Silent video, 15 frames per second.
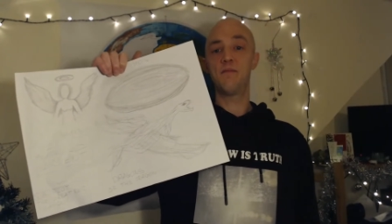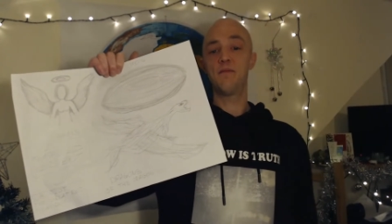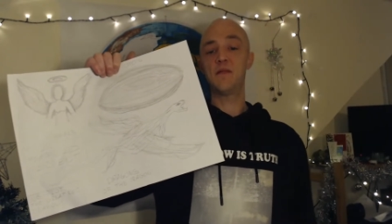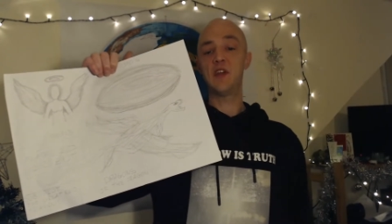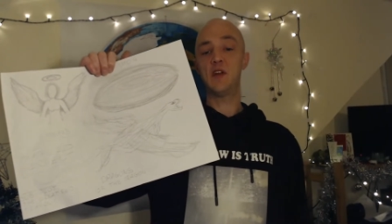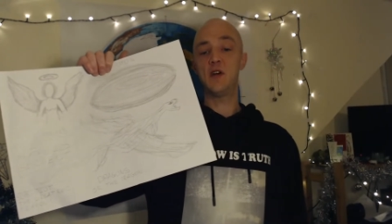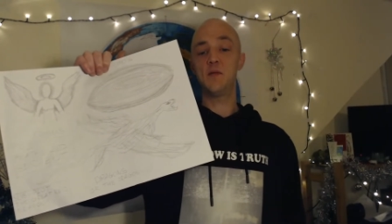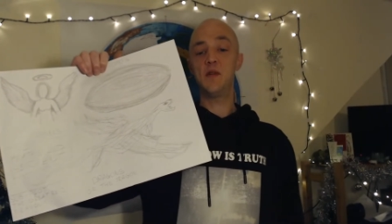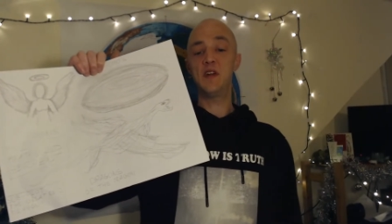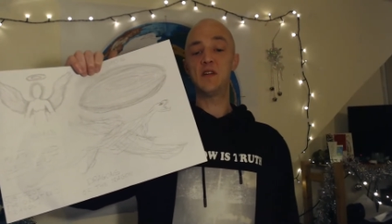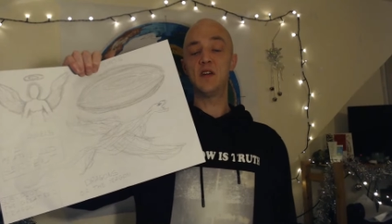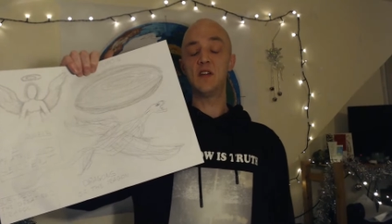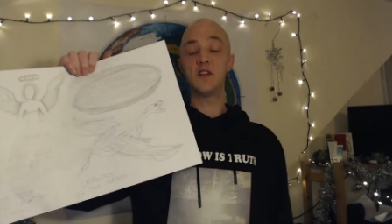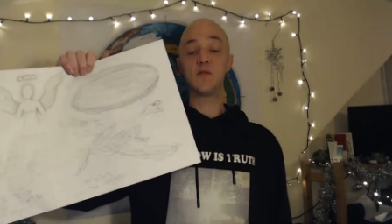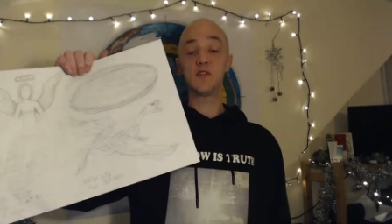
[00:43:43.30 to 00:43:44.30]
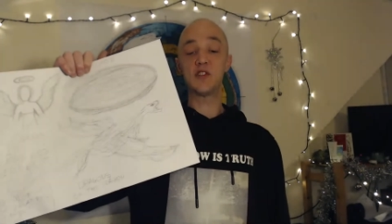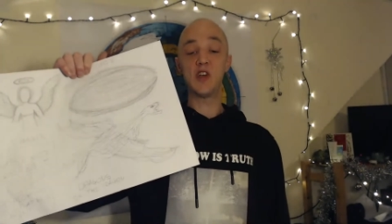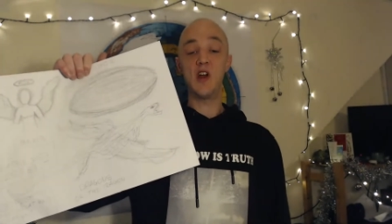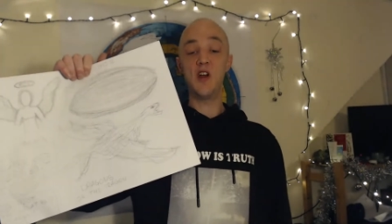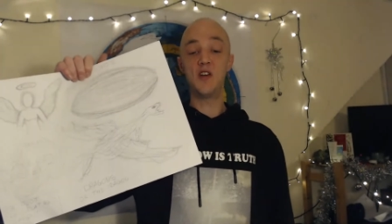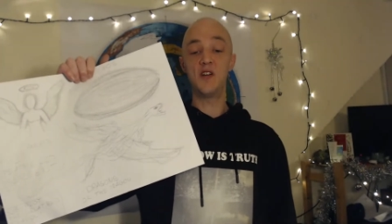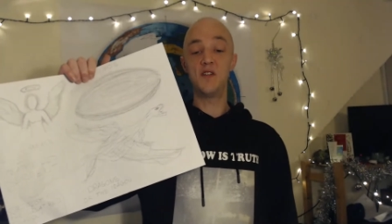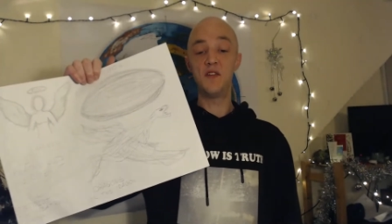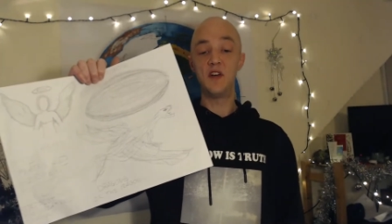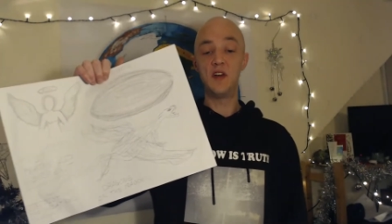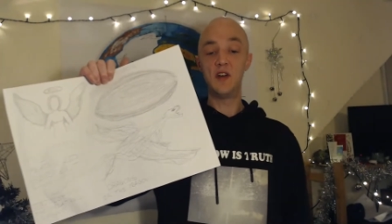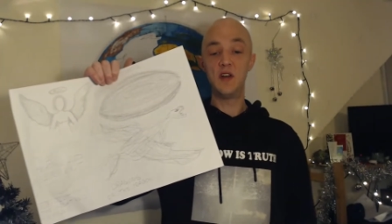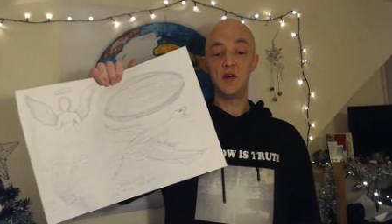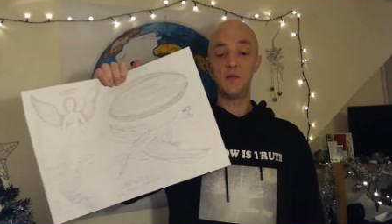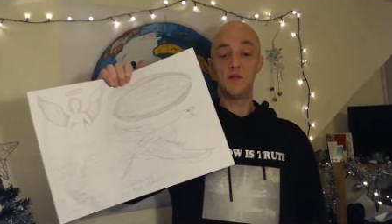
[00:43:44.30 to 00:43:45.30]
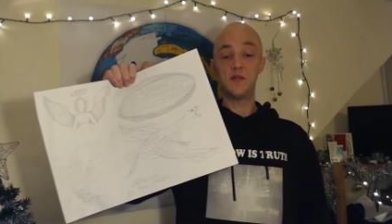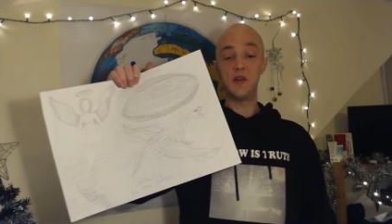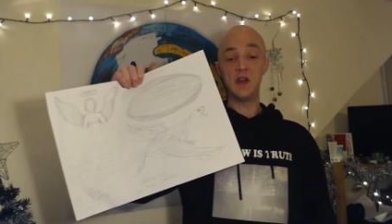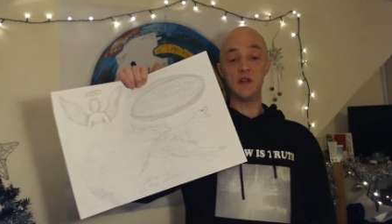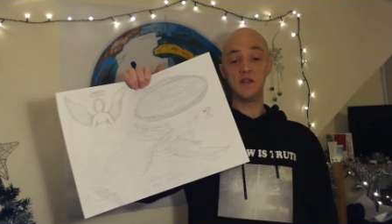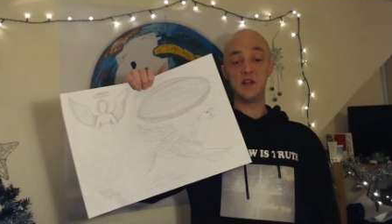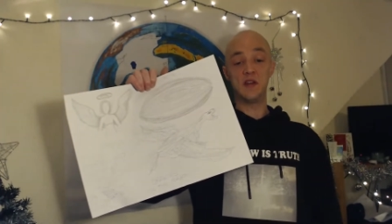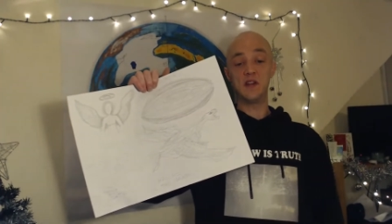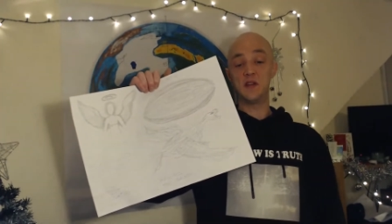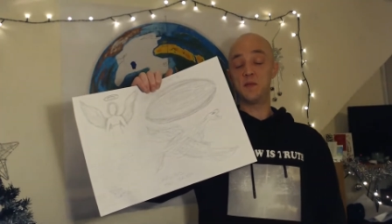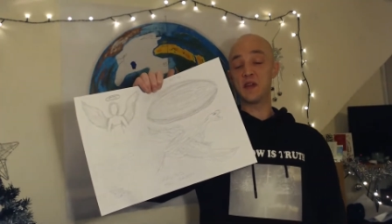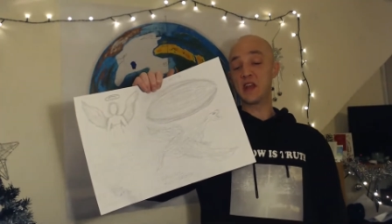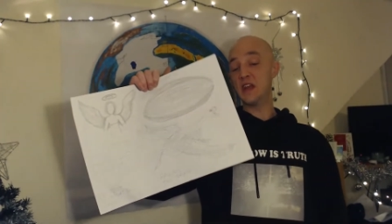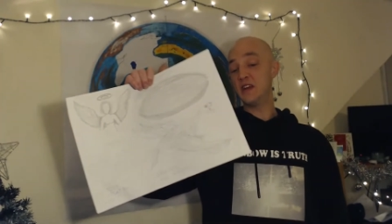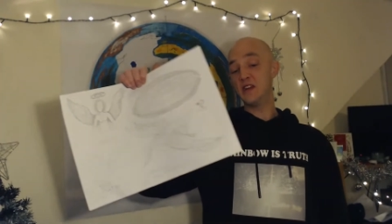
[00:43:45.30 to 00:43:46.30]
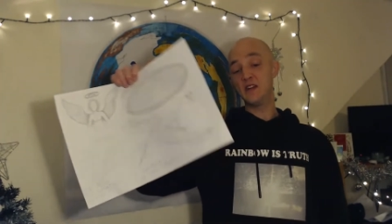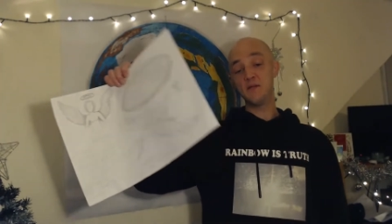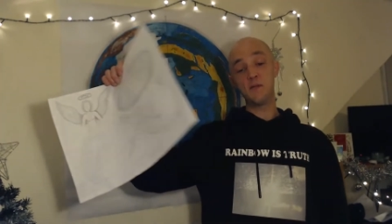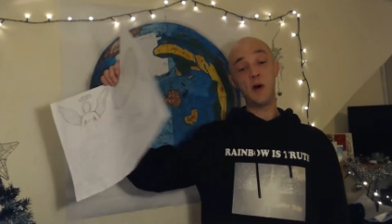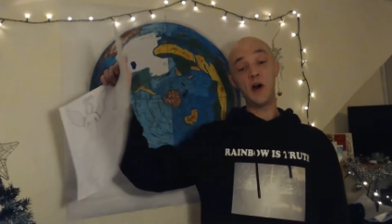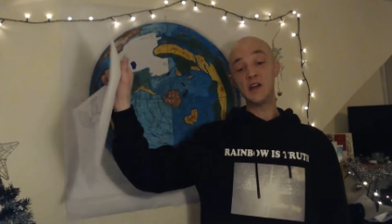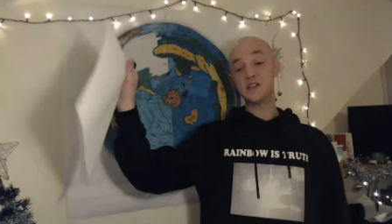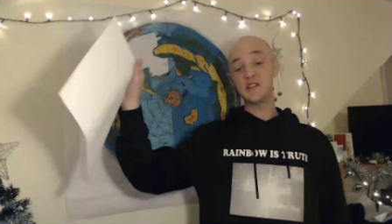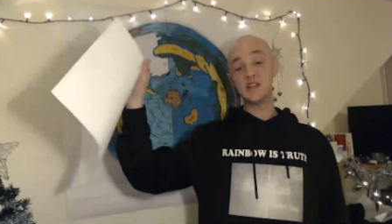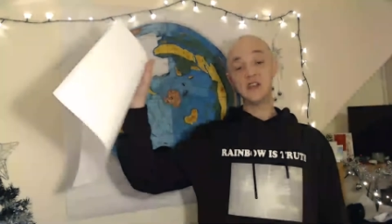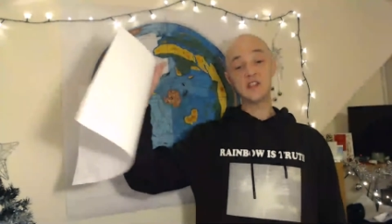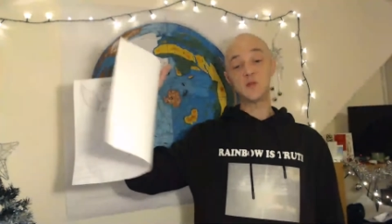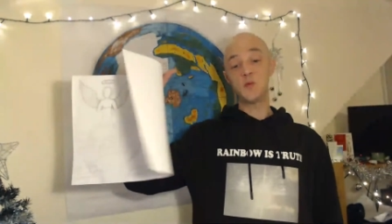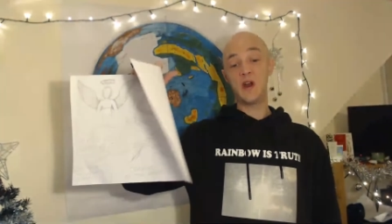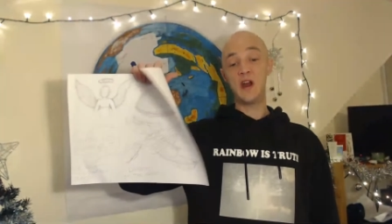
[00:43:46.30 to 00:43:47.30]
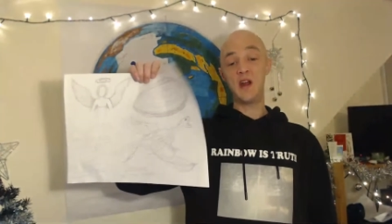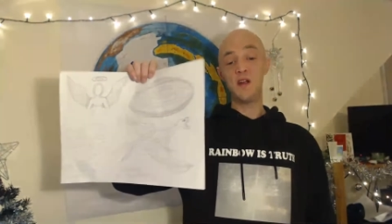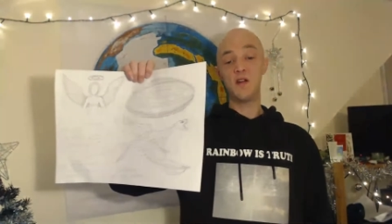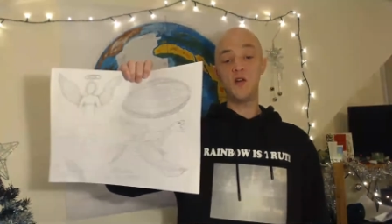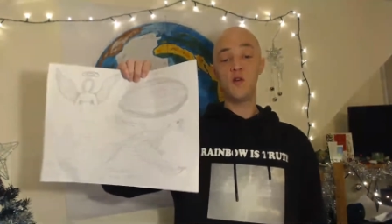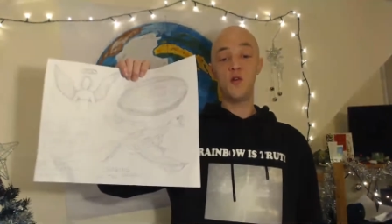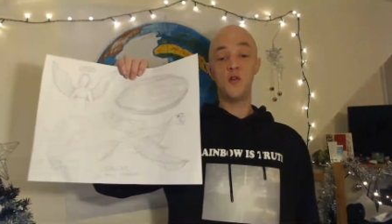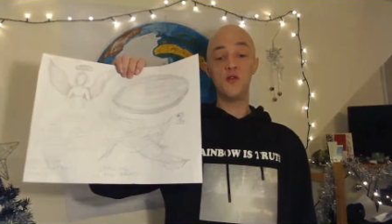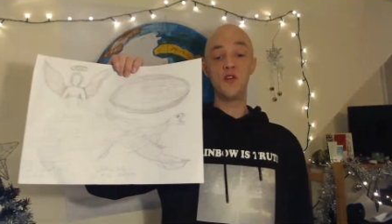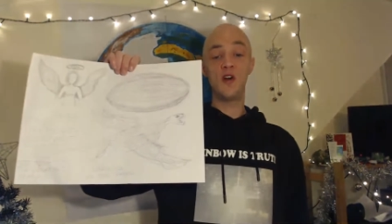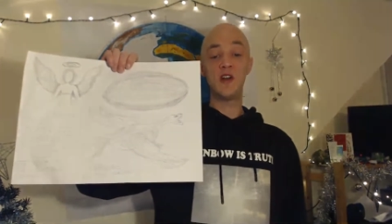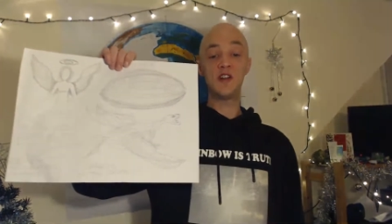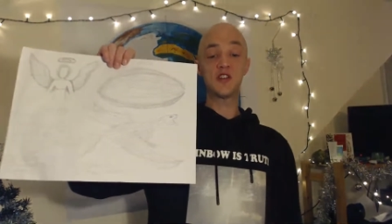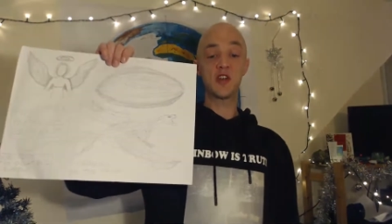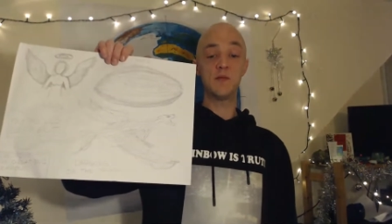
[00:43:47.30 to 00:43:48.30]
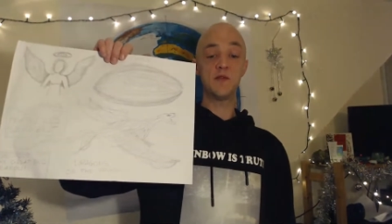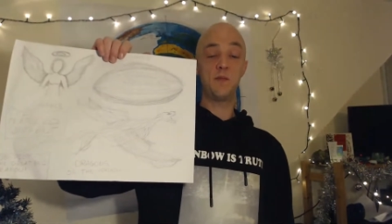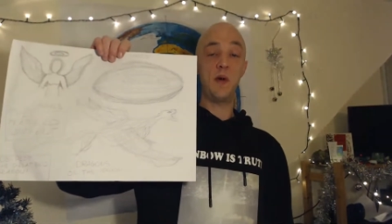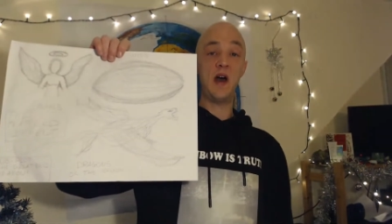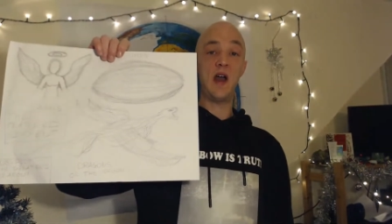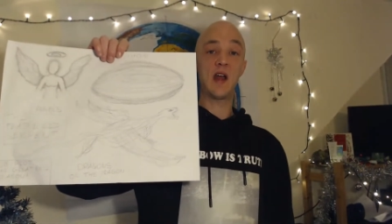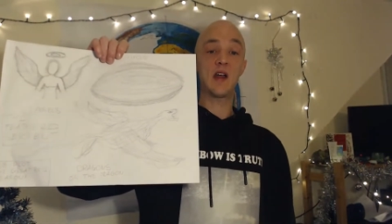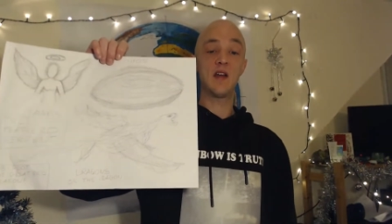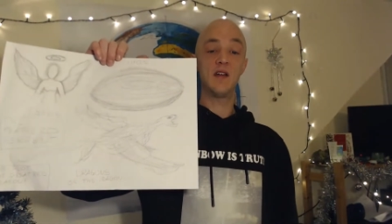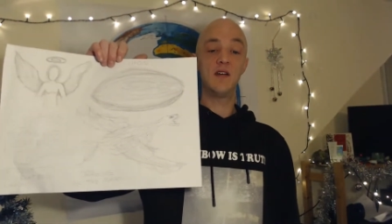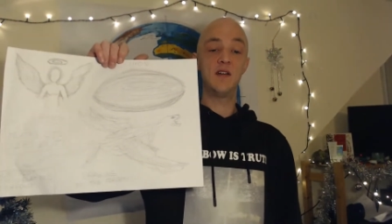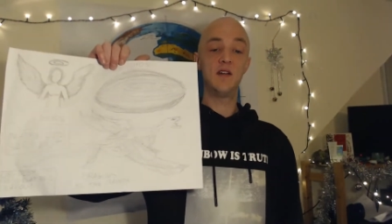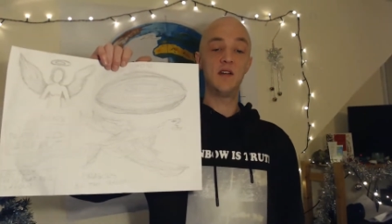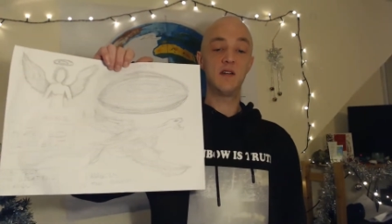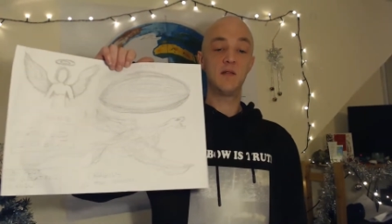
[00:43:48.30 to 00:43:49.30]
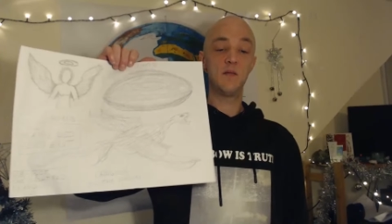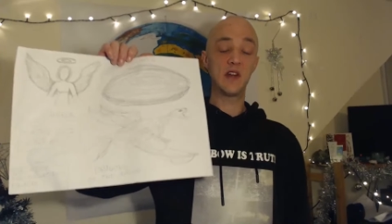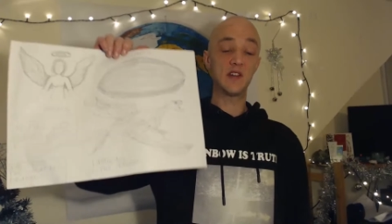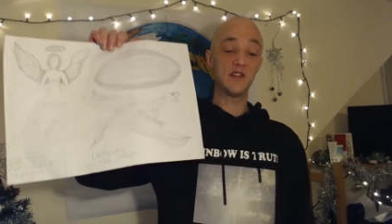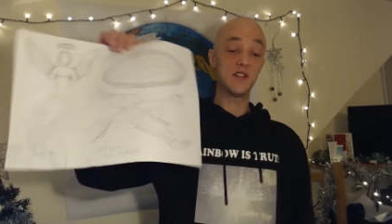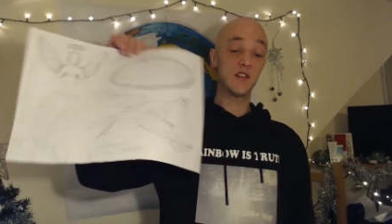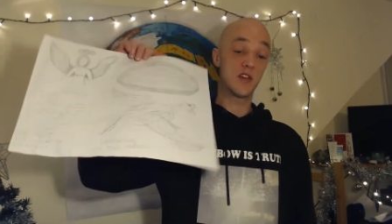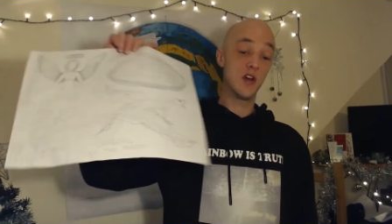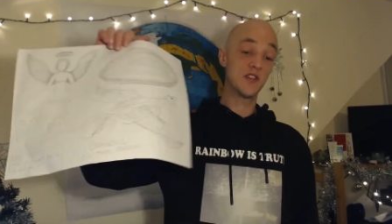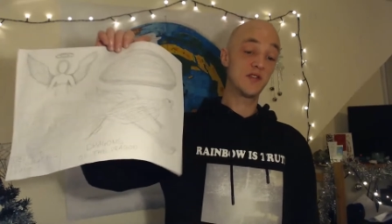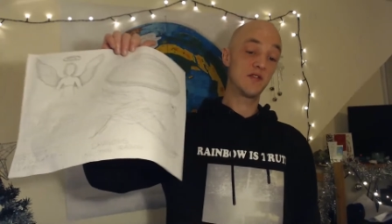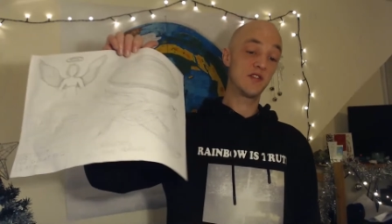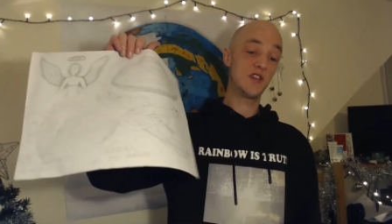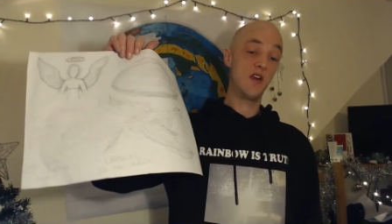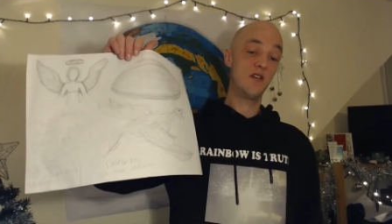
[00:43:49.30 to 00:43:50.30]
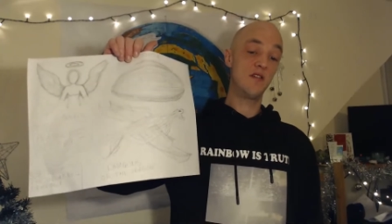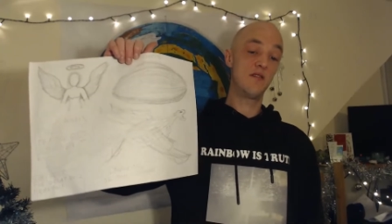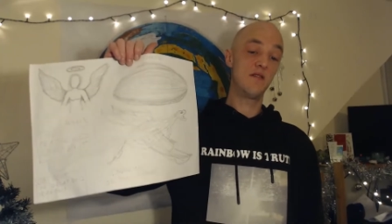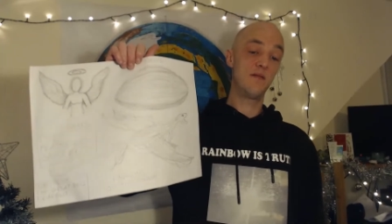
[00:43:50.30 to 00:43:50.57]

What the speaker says: You know what I mean? The return of the beginning in Pisces, where all knowledge comes back because the gods return.